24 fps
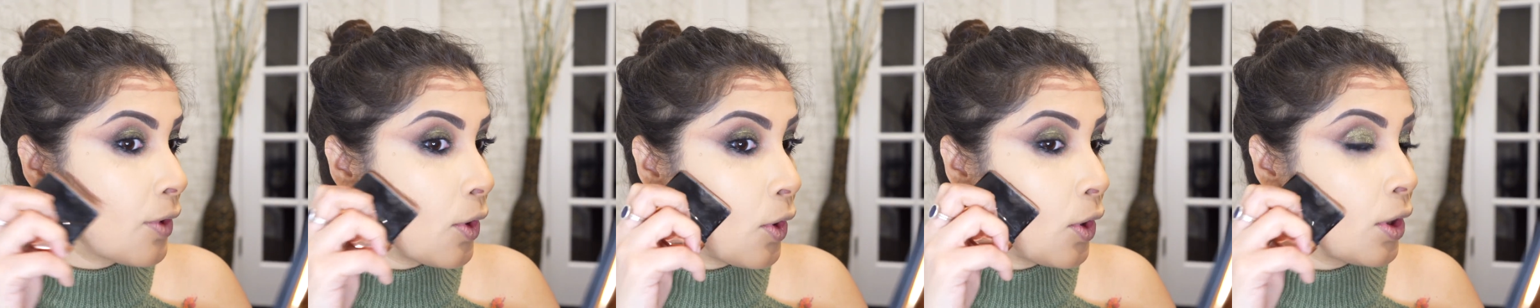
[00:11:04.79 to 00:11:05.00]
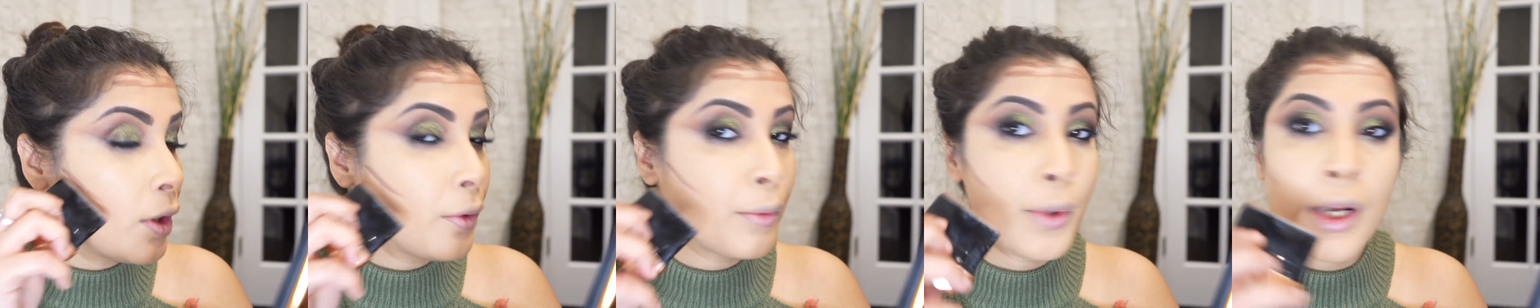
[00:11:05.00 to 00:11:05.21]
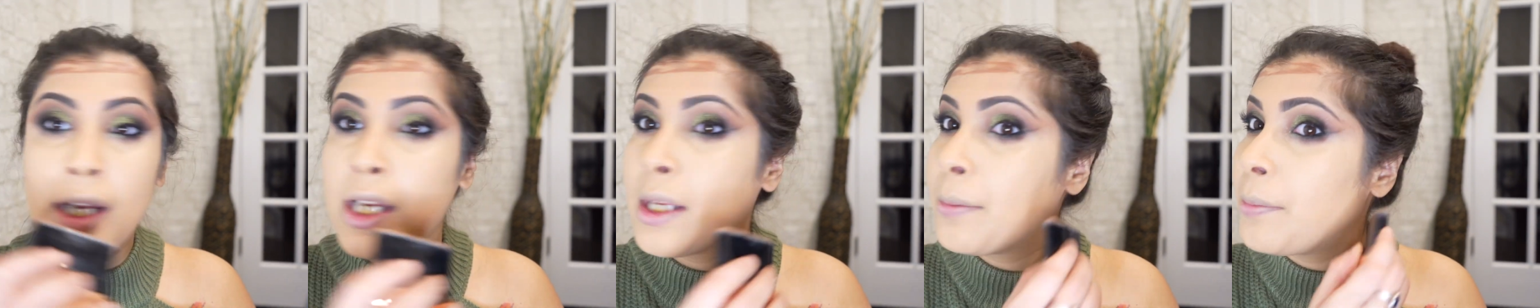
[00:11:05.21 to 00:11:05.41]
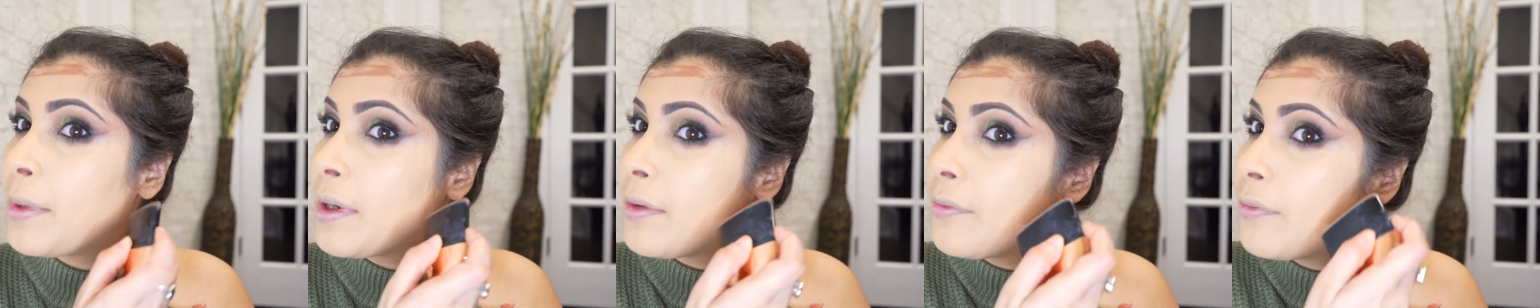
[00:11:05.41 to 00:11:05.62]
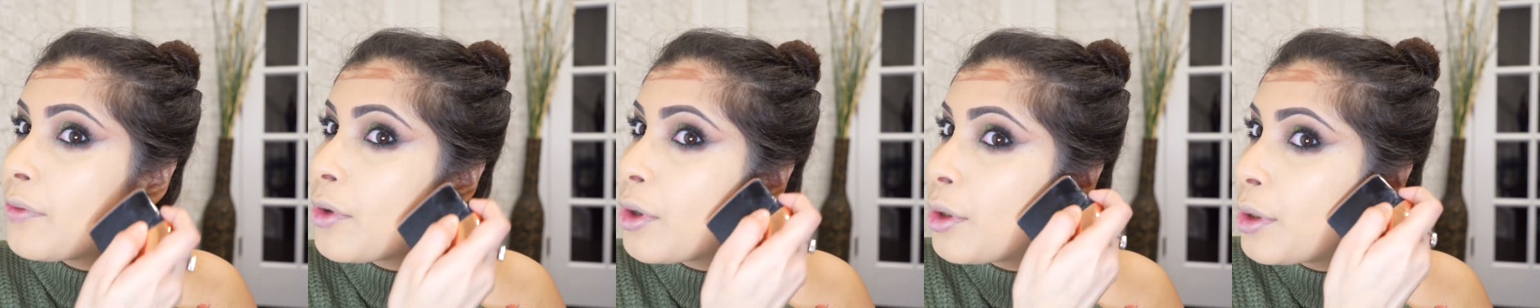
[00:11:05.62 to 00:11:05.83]
already
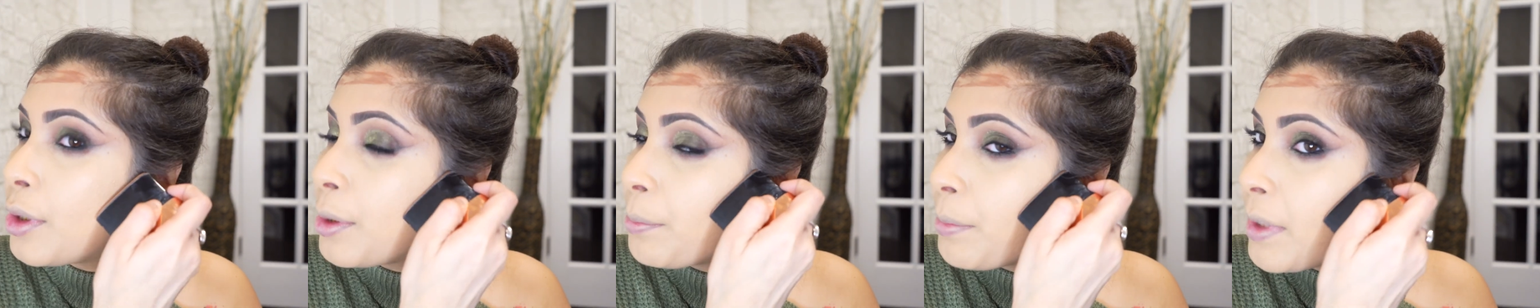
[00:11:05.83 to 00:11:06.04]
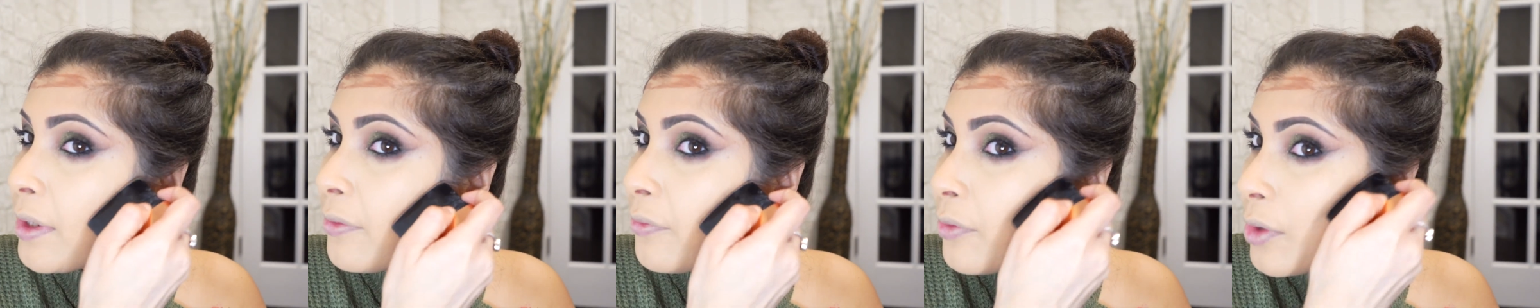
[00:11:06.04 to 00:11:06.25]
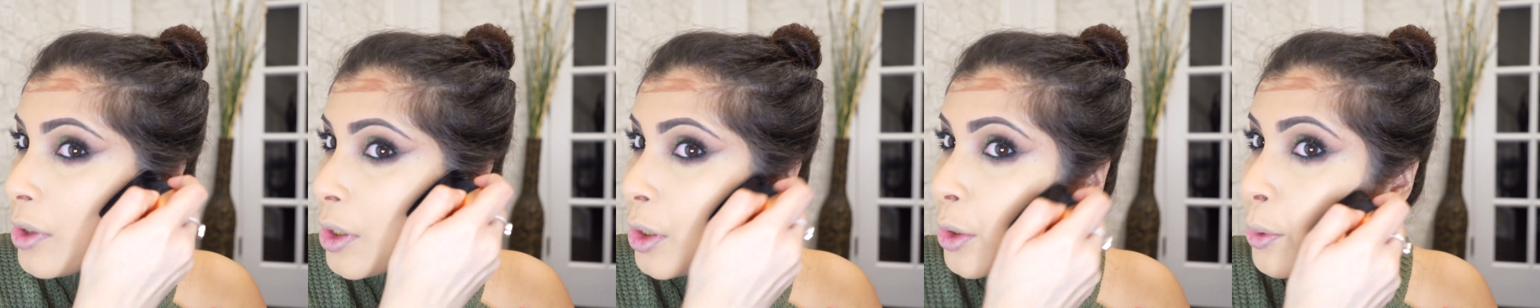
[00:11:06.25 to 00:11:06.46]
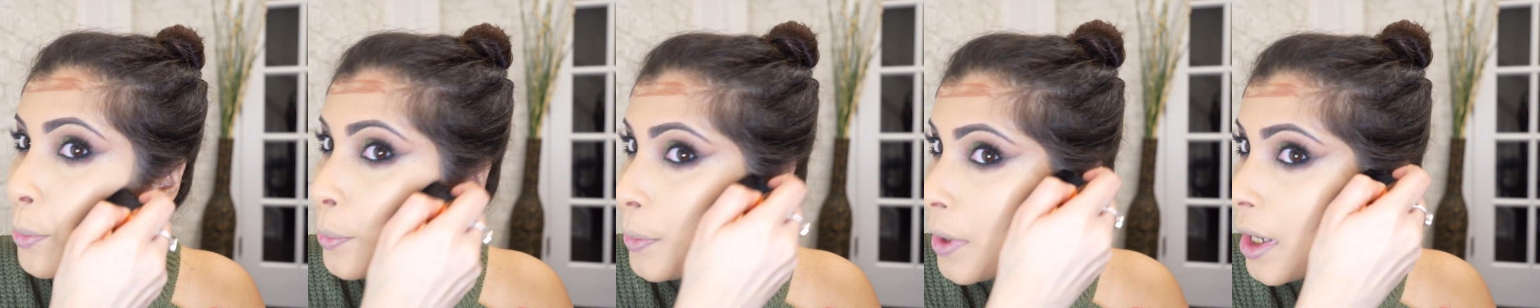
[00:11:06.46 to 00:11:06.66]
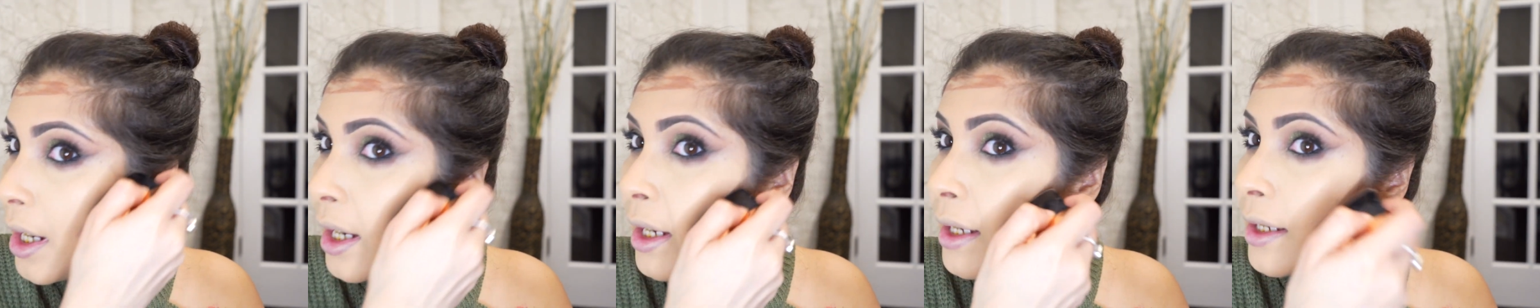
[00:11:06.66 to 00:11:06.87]
been following me for a
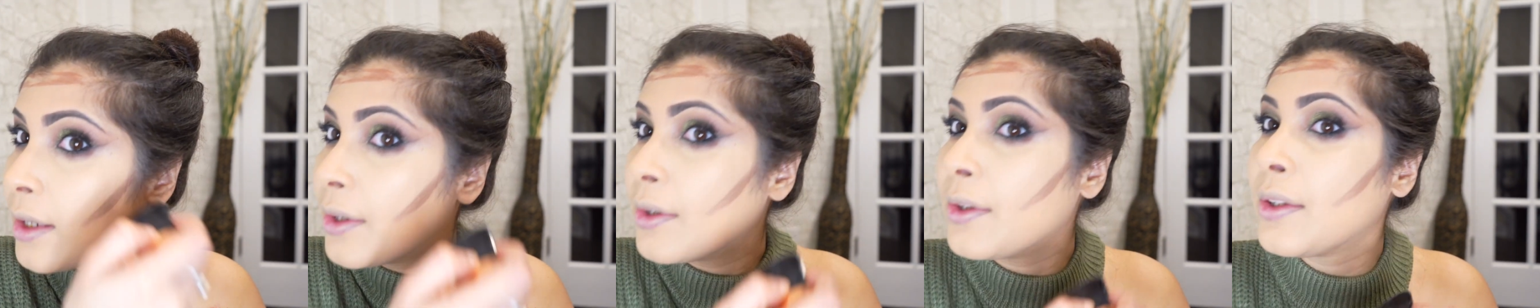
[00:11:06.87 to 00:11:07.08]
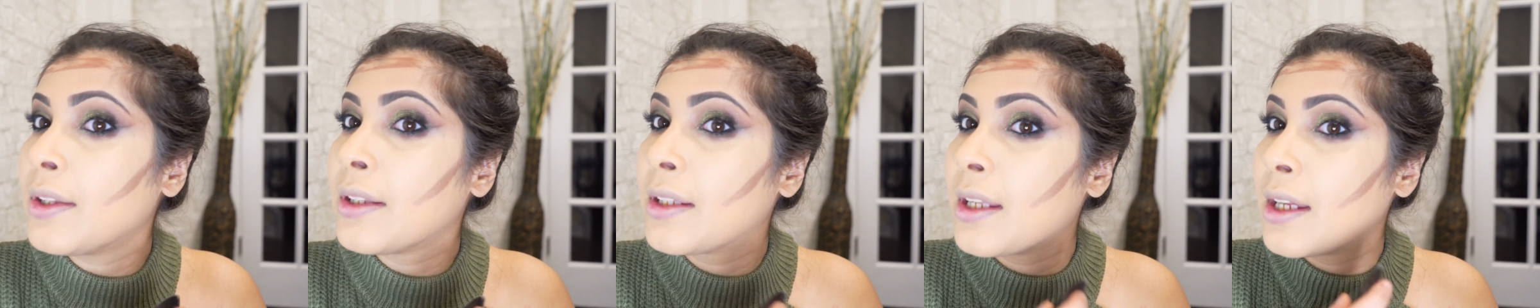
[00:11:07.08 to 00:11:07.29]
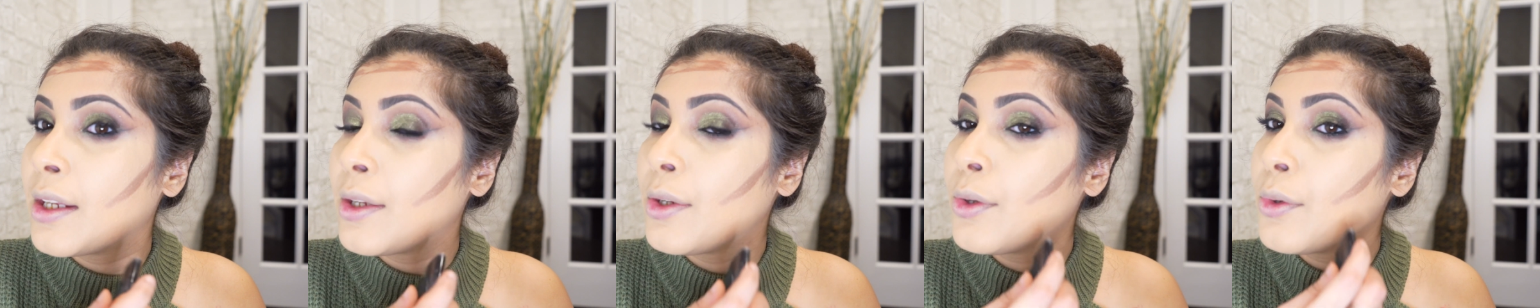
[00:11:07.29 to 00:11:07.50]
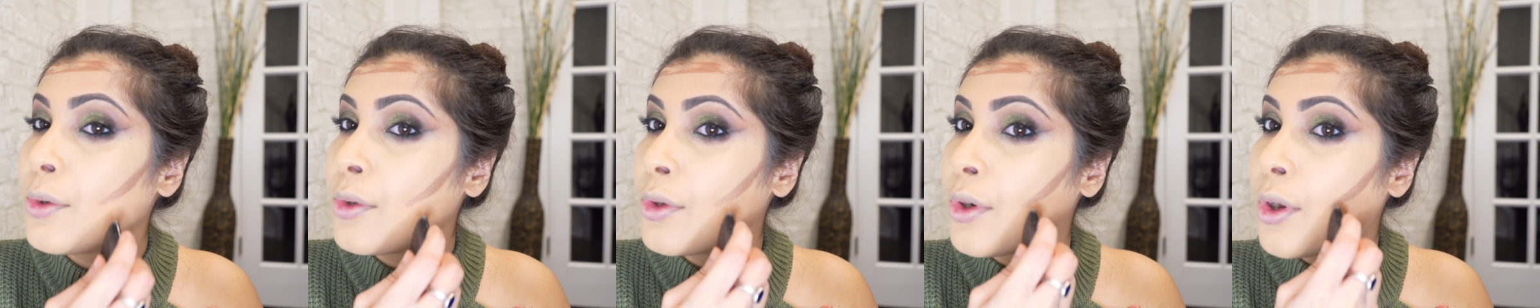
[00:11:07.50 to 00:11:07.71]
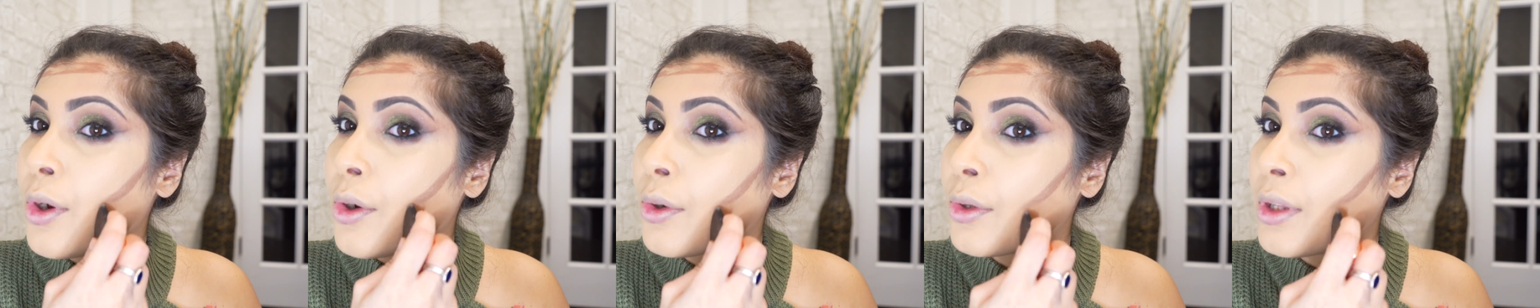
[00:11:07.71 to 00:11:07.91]
while, then you
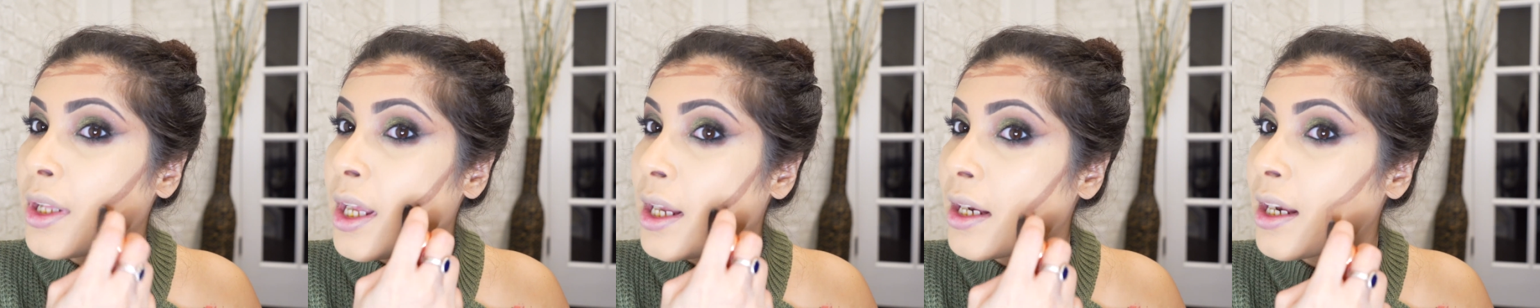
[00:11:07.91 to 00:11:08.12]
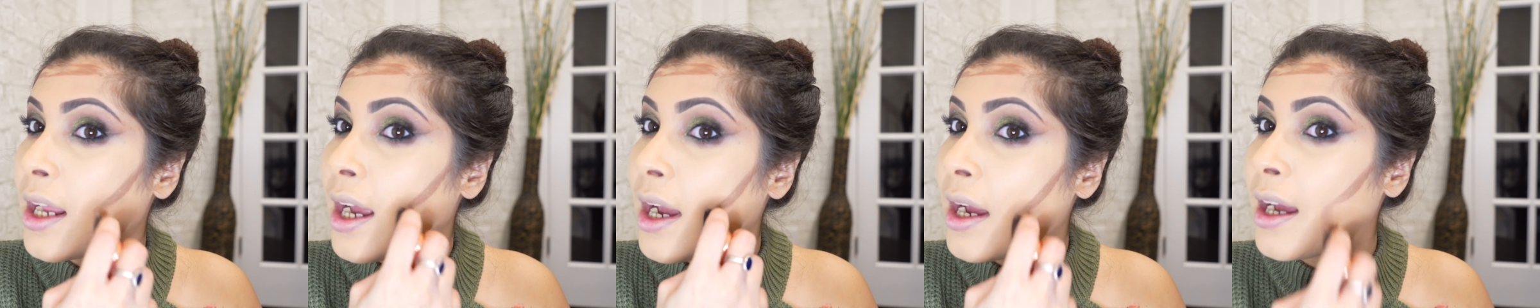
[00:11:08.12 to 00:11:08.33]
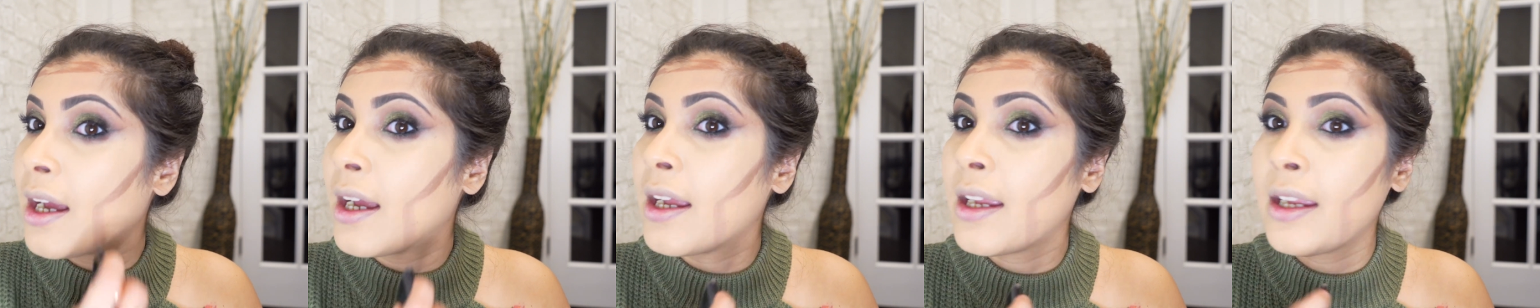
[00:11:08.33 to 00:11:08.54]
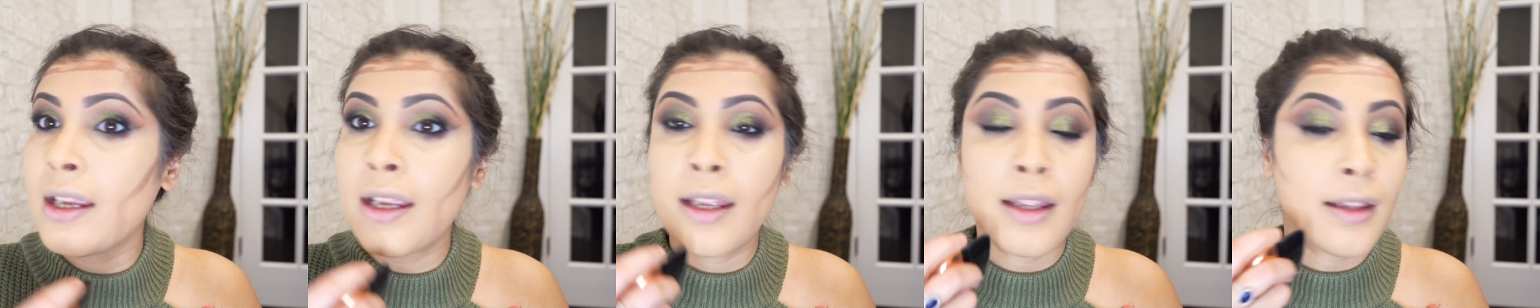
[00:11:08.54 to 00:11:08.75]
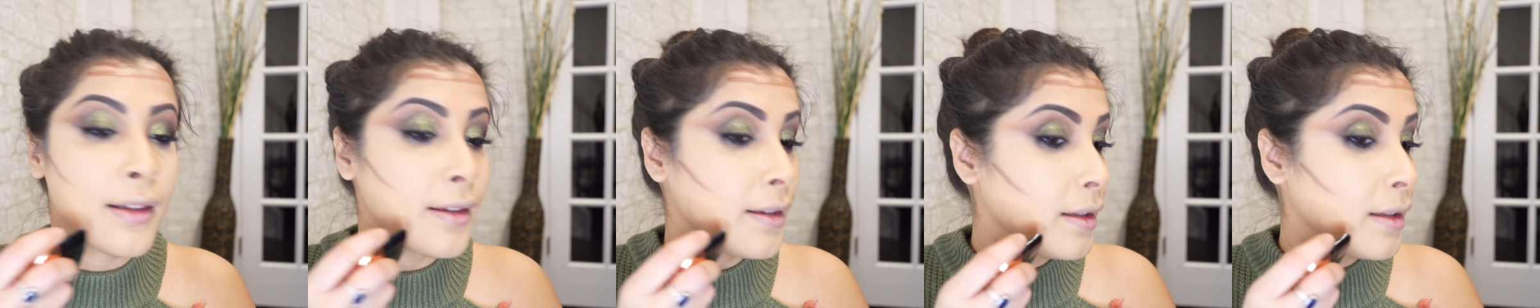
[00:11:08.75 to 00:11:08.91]
know that I